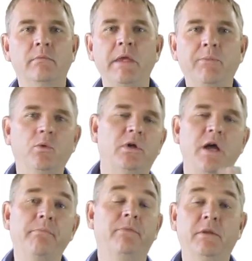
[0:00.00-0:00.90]
People will
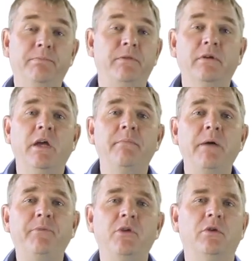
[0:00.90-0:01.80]
come, they'll come
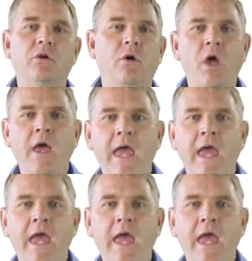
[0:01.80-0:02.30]
up to you and go,